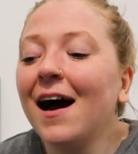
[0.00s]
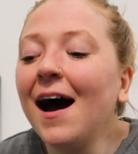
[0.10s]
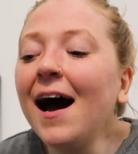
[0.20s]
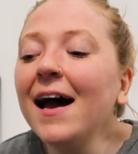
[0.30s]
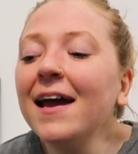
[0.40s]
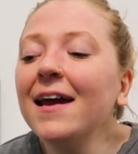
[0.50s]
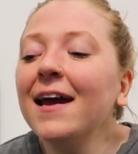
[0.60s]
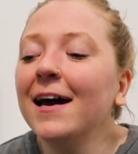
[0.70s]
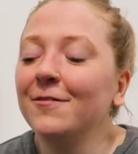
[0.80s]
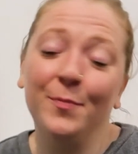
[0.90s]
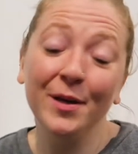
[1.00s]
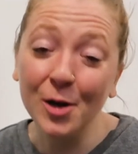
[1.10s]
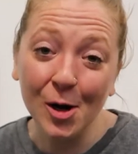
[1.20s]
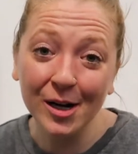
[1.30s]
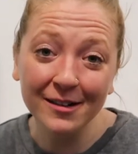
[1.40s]
I have been
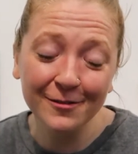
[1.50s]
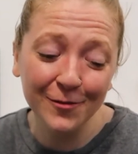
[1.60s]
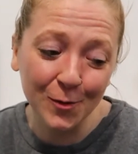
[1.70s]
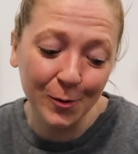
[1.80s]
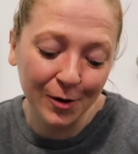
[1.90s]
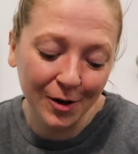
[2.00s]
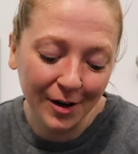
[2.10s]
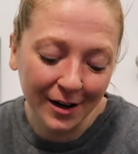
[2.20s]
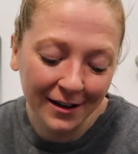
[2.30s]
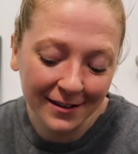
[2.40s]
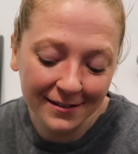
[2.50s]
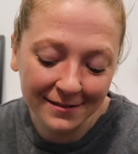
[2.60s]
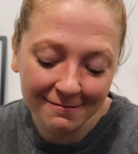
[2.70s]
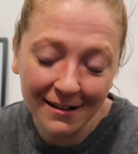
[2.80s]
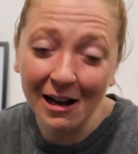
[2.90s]
gone for
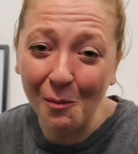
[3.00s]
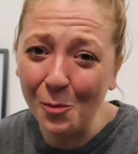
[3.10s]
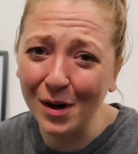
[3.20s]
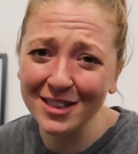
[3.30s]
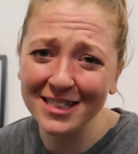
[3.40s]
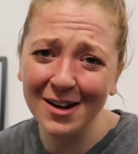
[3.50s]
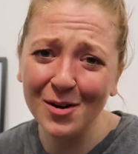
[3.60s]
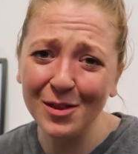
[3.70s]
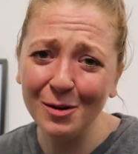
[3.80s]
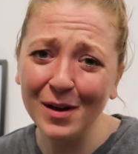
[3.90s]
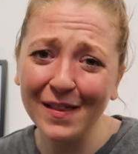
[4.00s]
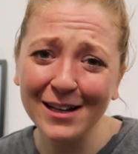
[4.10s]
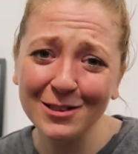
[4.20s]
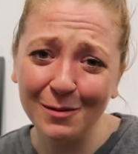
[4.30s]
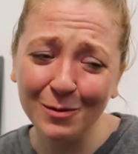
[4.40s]
a couple months now. I think my
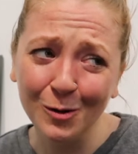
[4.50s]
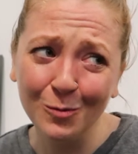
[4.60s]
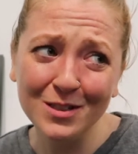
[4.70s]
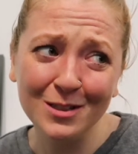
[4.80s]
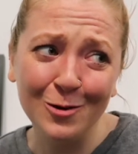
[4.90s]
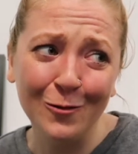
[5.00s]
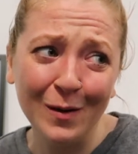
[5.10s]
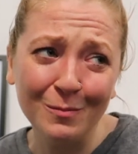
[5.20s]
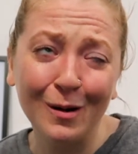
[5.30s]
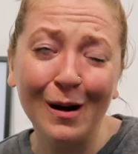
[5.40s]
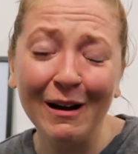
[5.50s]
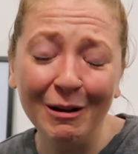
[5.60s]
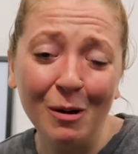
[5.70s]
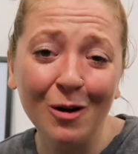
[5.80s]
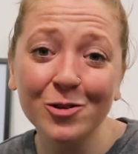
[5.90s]
last upload was in November. I
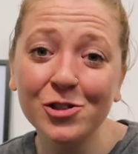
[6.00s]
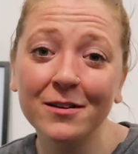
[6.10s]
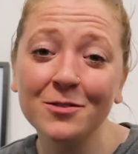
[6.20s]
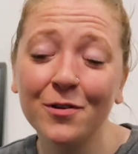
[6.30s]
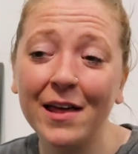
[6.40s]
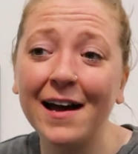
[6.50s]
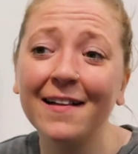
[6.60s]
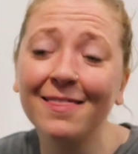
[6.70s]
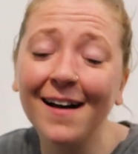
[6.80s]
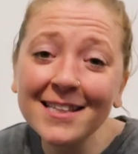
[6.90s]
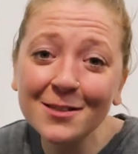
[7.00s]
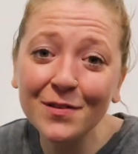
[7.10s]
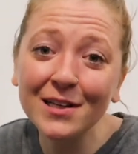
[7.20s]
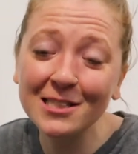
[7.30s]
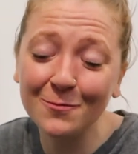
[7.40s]
apologize for that. Lots of
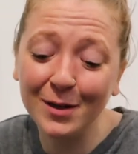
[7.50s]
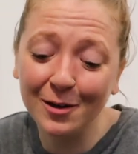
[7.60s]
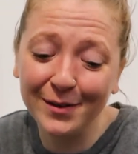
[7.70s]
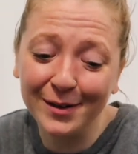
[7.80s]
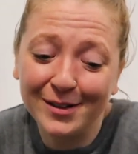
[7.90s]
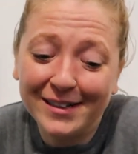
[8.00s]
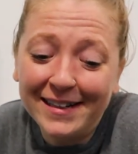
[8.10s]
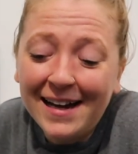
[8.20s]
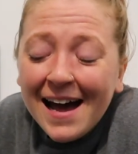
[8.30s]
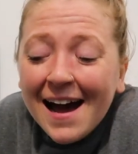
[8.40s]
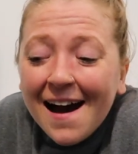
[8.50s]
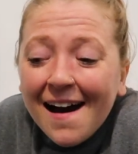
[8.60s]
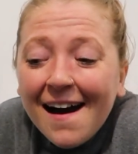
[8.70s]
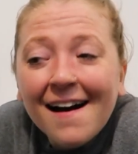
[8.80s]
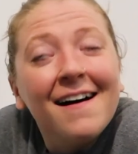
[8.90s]
things have been going on.
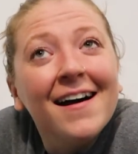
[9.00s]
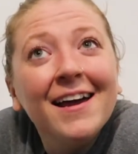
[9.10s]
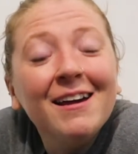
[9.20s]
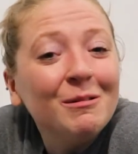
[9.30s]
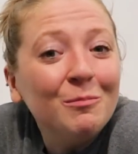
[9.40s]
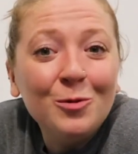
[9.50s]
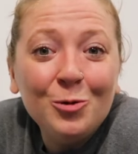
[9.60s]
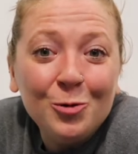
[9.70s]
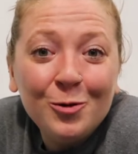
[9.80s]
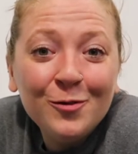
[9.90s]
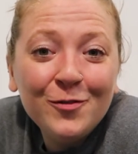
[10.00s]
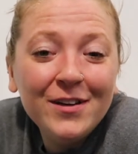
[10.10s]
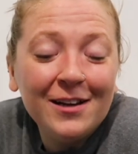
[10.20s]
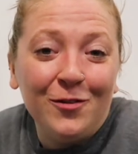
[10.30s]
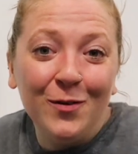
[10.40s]
I
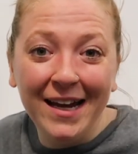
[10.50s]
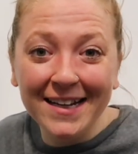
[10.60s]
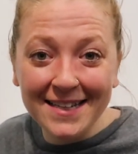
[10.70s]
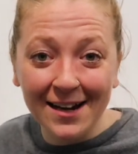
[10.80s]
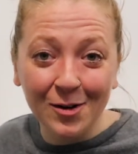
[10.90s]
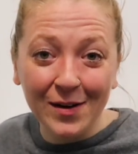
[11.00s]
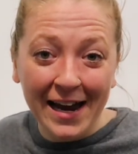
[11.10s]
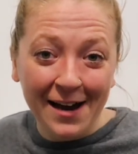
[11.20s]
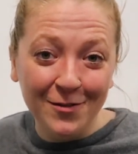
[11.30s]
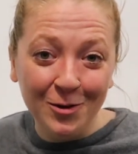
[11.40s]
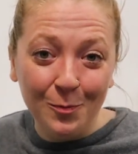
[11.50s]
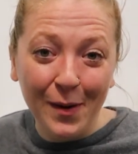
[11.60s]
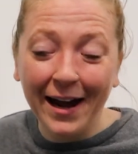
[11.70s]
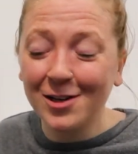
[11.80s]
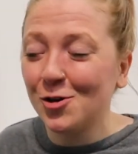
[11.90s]
moved. If you can't tell, I have a new
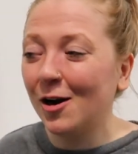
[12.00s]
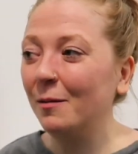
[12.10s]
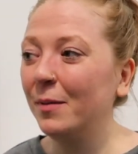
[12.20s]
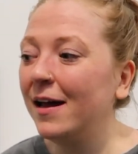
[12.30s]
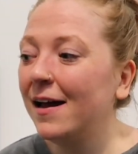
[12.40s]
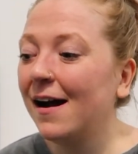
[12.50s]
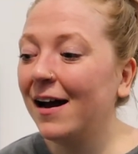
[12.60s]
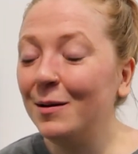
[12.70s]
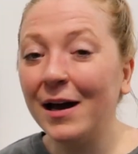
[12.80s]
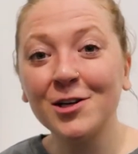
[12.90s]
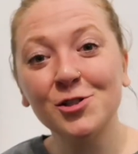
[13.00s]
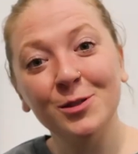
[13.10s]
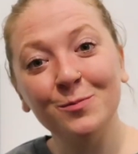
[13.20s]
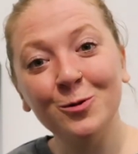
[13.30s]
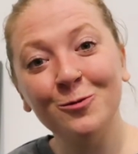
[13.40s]
backdrop. I
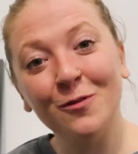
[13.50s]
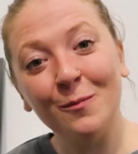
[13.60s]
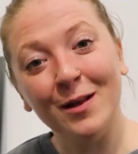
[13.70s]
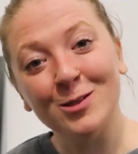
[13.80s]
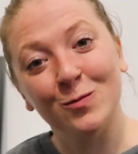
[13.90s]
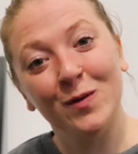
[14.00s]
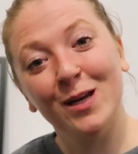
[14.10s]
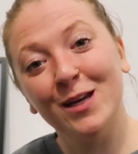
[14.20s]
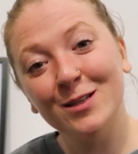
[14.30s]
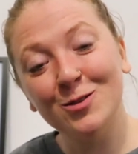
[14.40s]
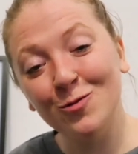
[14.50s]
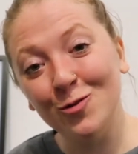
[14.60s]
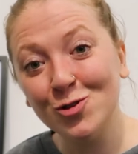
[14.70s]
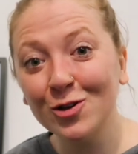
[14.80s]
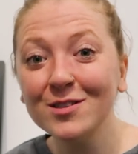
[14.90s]
actually moved from Pennsylvania to
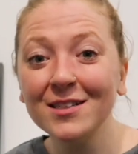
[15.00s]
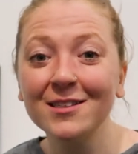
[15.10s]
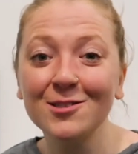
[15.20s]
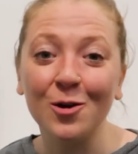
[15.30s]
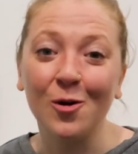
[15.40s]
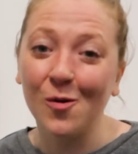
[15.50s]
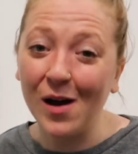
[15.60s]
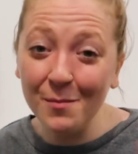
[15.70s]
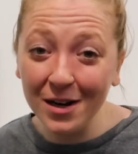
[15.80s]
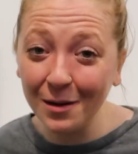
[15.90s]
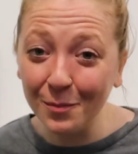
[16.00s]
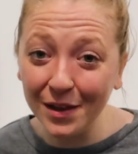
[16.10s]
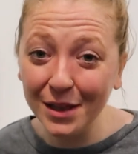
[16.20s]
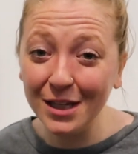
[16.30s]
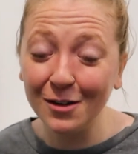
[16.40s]
New Jersey, so I'm in a
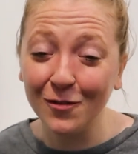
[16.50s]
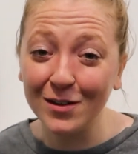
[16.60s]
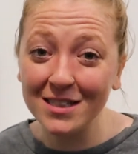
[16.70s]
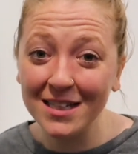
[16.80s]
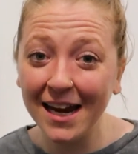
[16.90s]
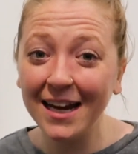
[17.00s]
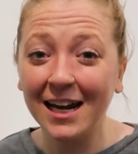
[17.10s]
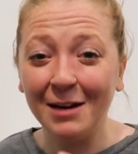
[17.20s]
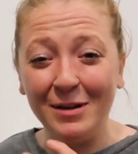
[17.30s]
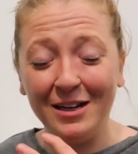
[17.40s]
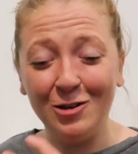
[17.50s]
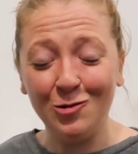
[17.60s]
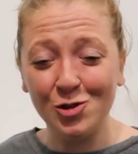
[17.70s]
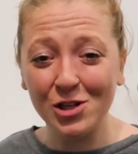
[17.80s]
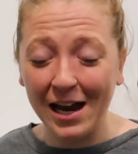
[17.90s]
completely different state. I'm in a
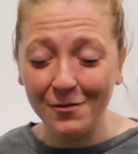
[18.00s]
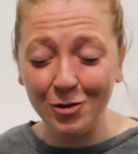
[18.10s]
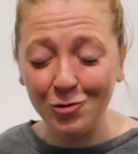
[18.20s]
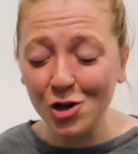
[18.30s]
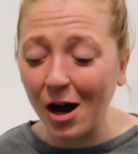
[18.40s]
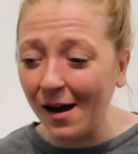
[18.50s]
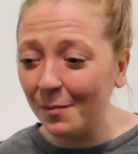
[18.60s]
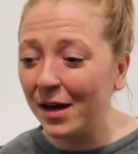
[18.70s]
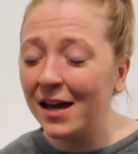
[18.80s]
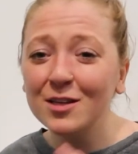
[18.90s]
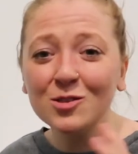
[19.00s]
new, I have a new job.